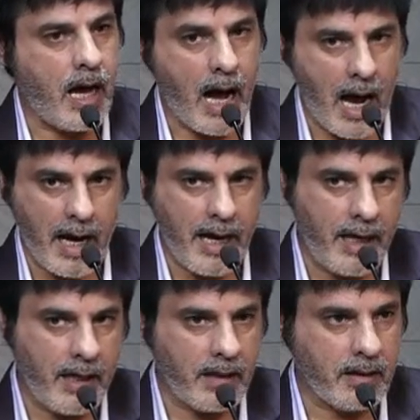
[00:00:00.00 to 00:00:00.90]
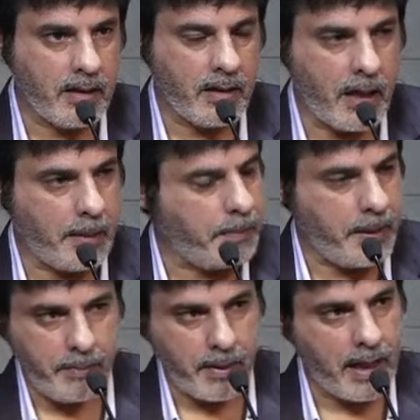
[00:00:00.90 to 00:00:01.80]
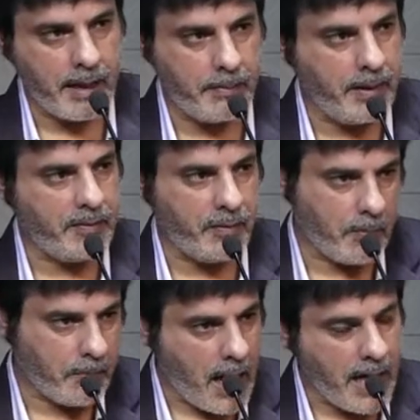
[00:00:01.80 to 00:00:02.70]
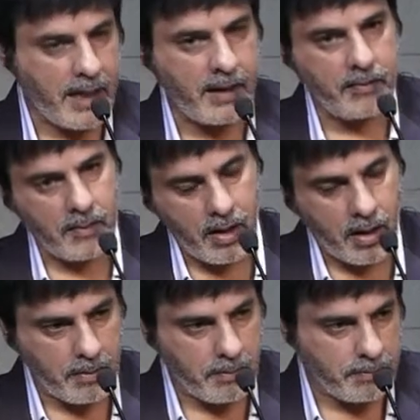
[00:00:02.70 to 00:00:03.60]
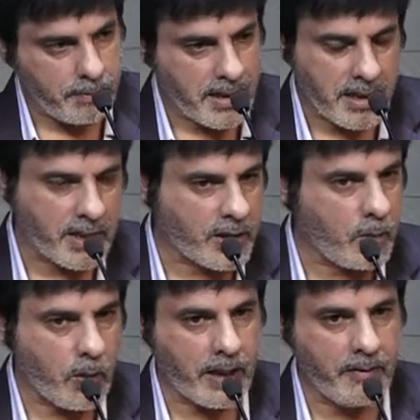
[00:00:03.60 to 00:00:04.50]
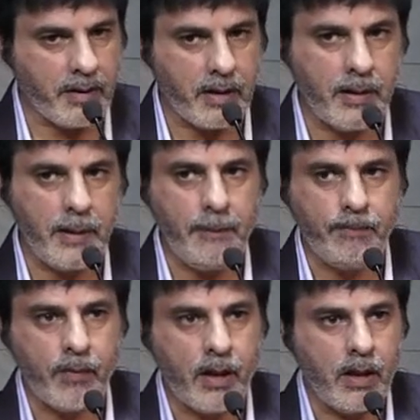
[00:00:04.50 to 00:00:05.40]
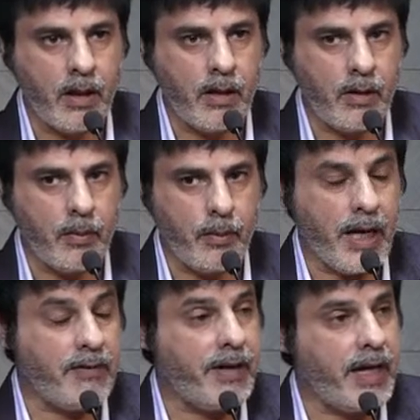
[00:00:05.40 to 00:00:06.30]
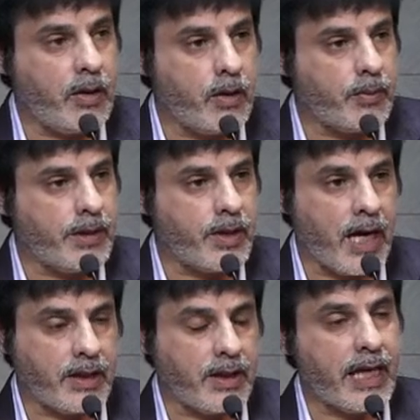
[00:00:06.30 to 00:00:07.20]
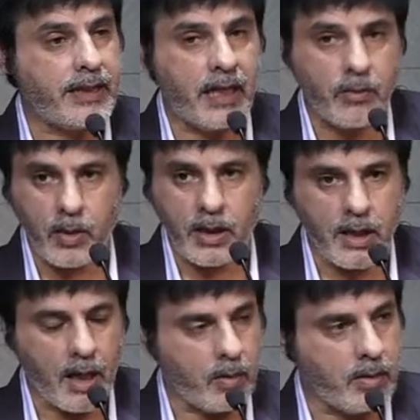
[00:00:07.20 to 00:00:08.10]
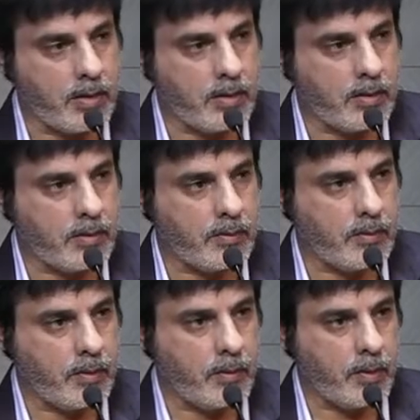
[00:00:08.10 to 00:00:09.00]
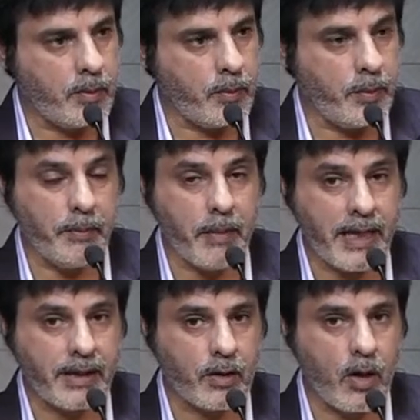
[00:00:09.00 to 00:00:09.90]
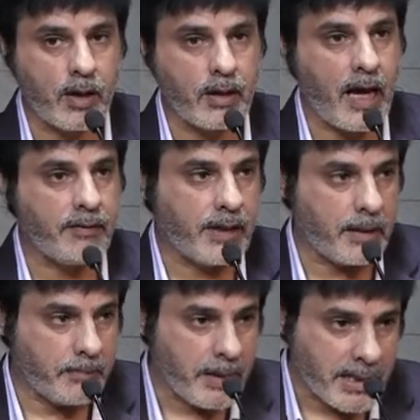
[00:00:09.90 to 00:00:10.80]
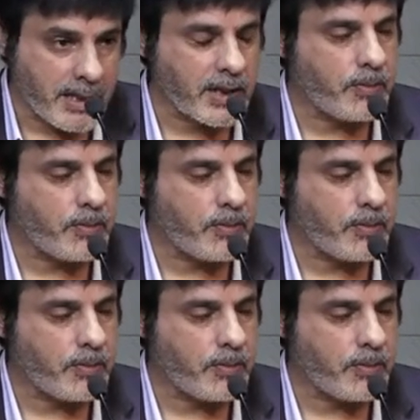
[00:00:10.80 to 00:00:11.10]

I and people like me from my business or whatever, we are very good with trying to get that word out. We might not have that business